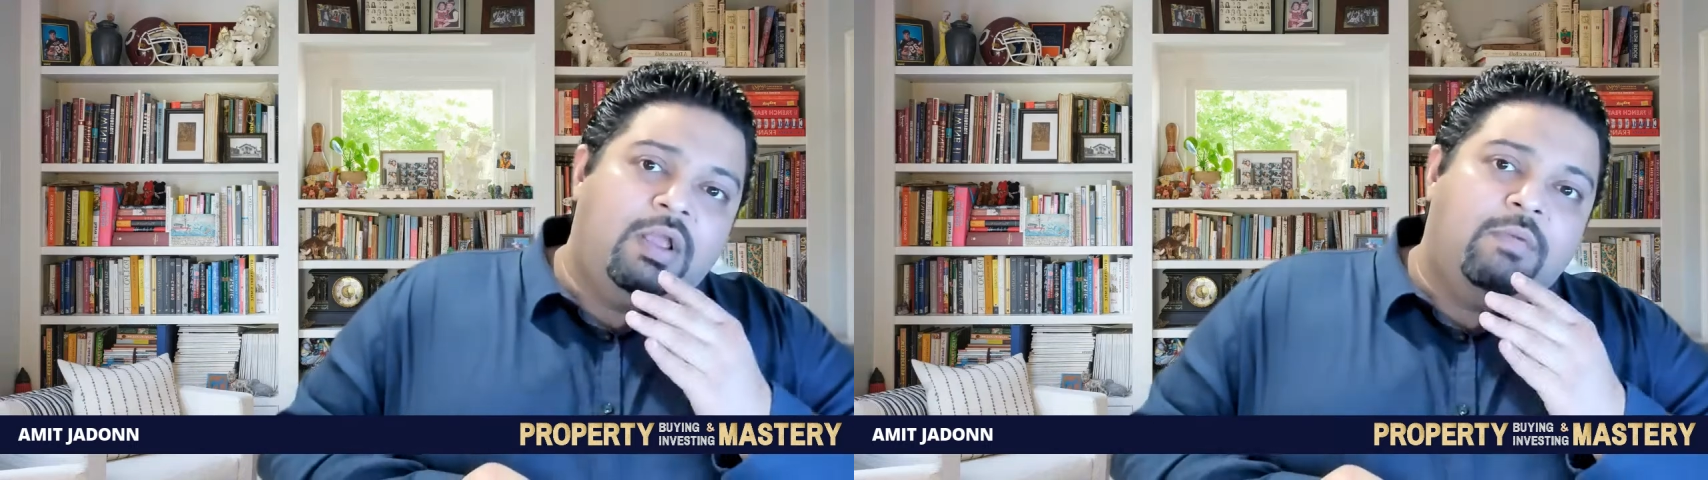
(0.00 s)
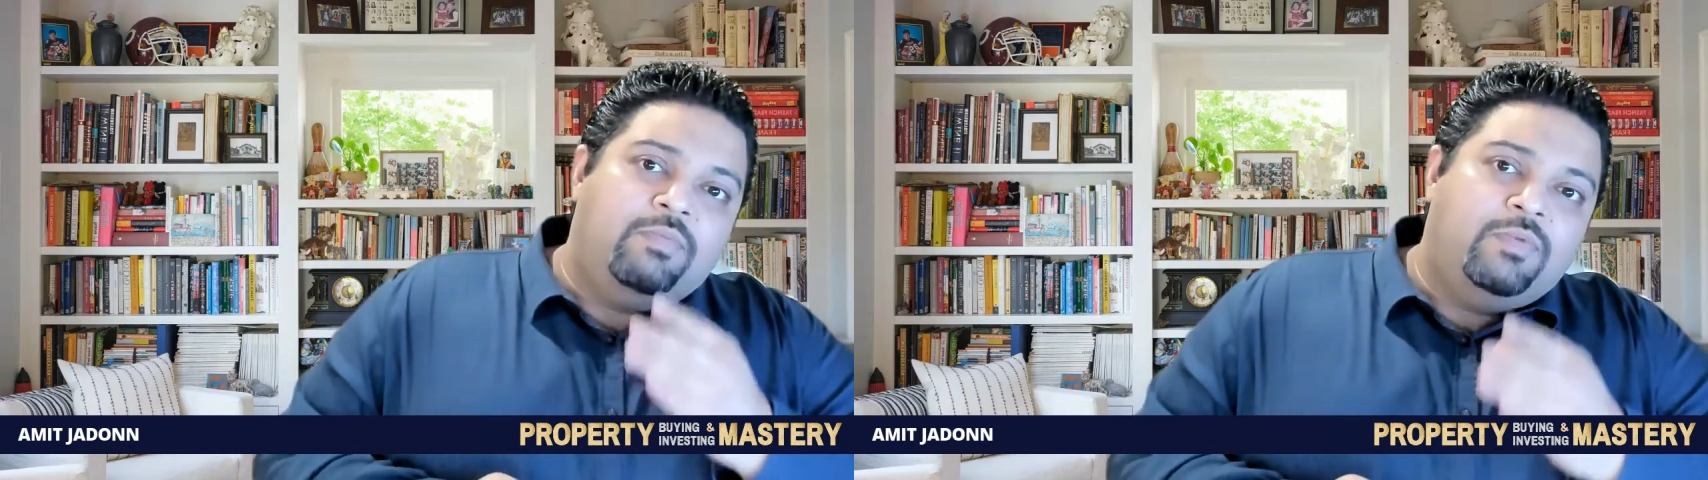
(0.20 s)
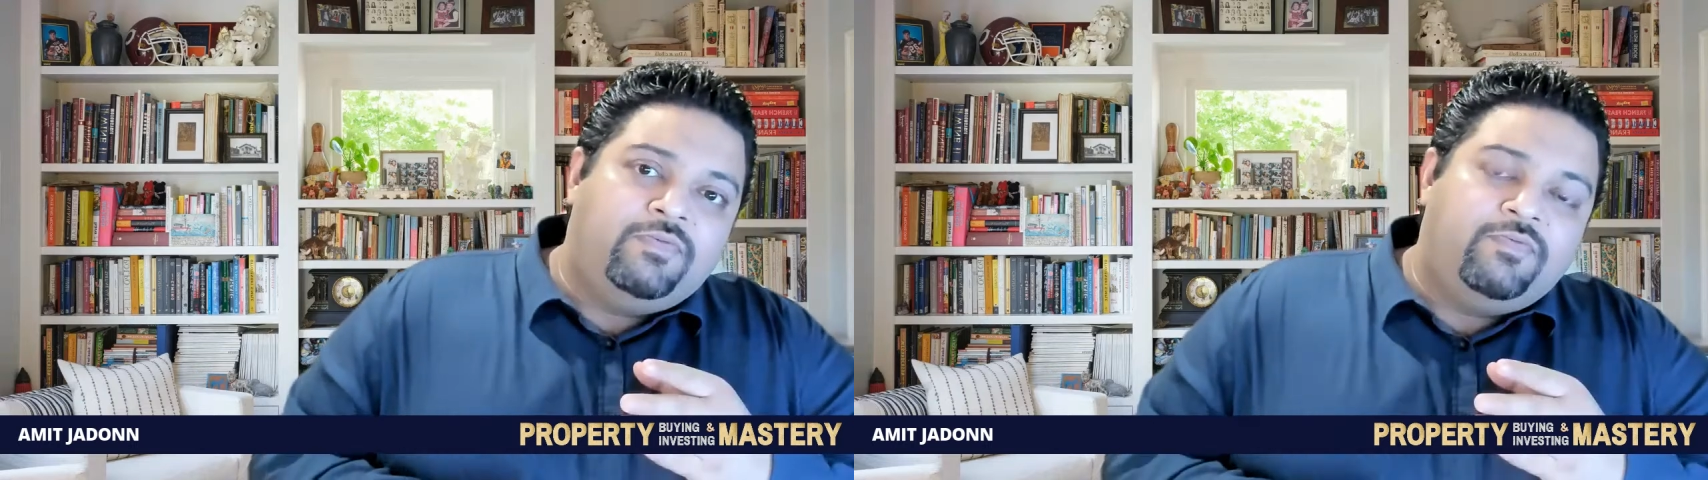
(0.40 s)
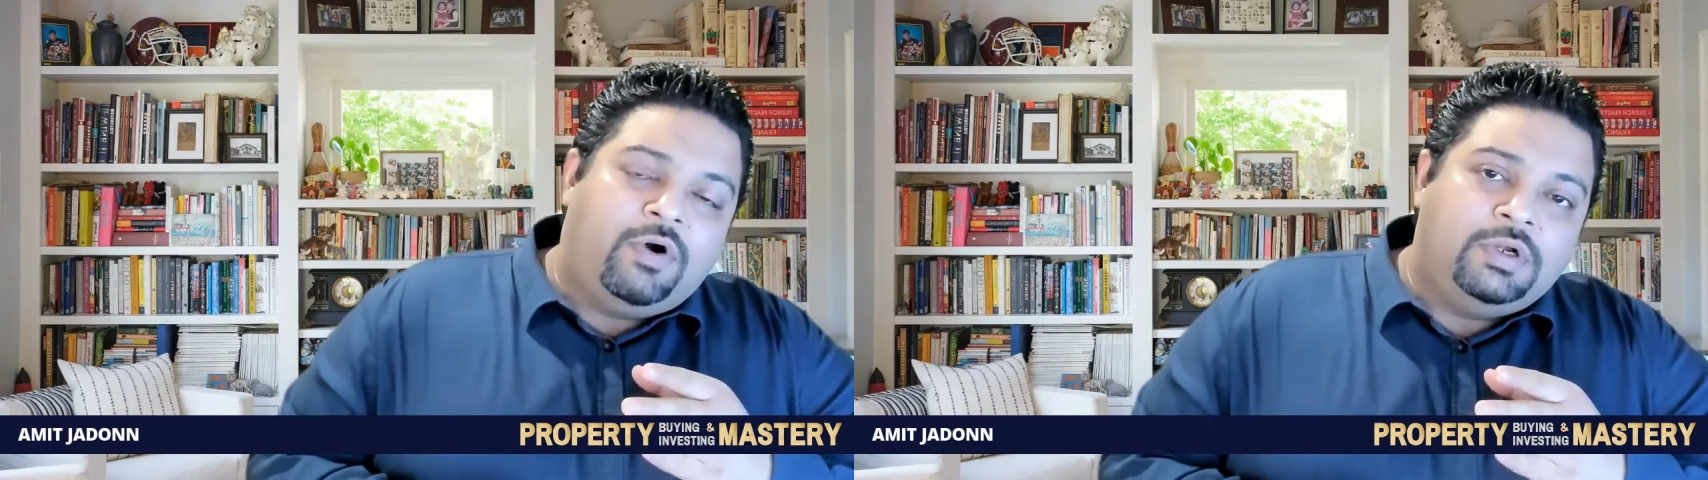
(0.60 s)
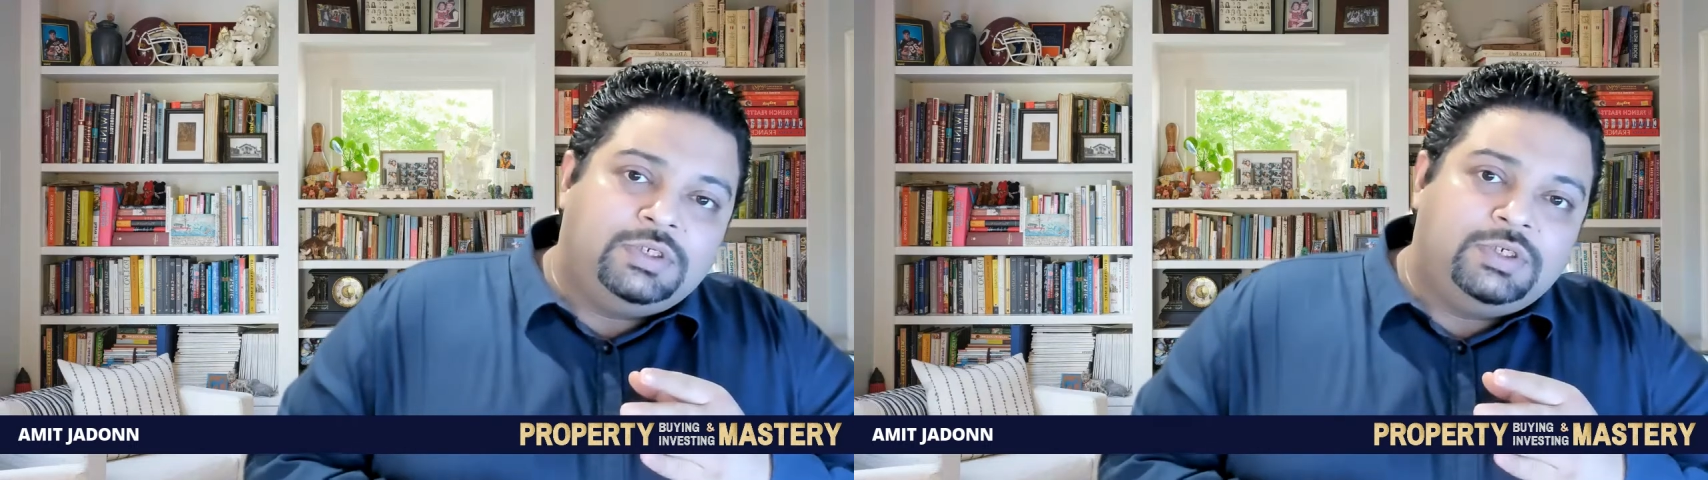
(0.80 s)
move
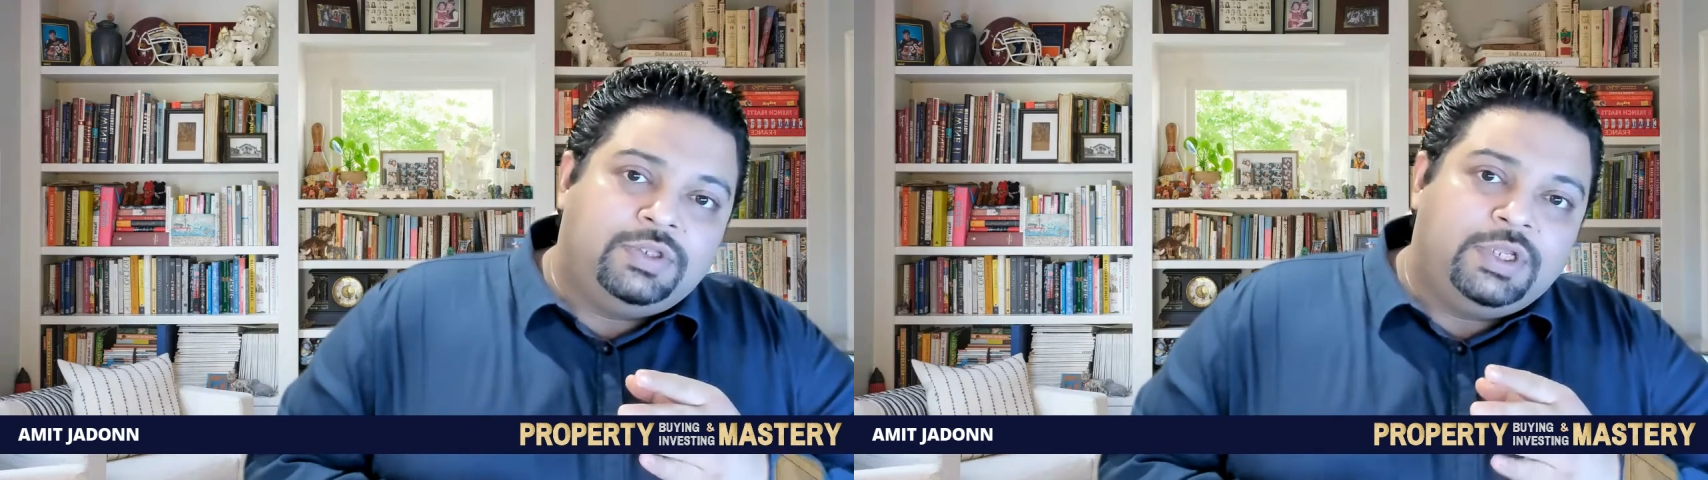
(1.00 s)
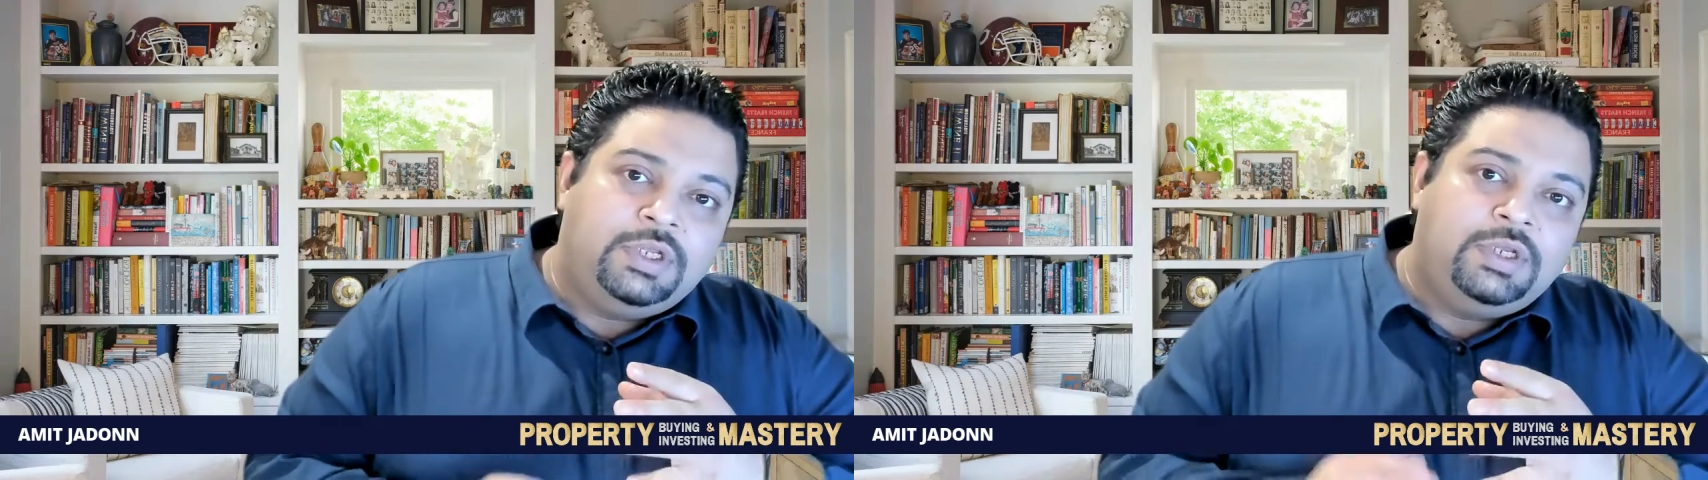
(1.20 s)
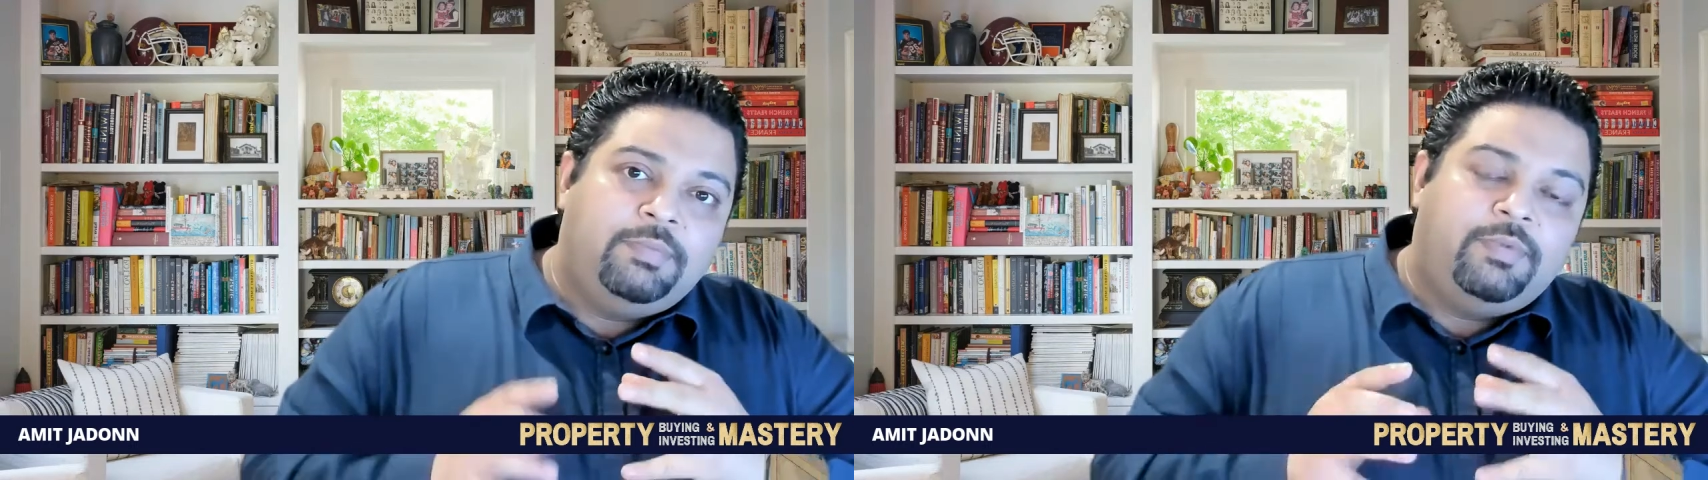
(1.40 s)
on to the